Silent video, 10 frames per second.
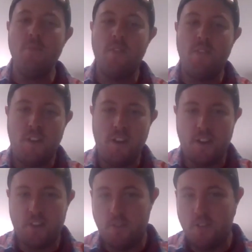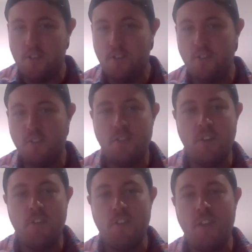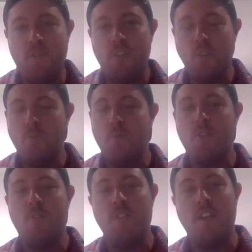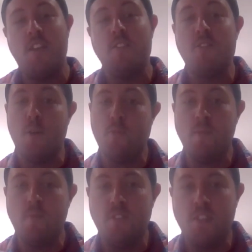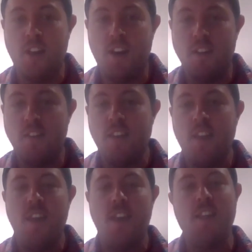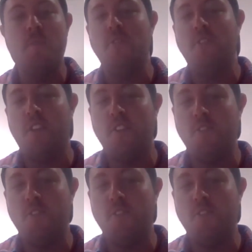to my very next question. So if you could work with any top three music artists in the music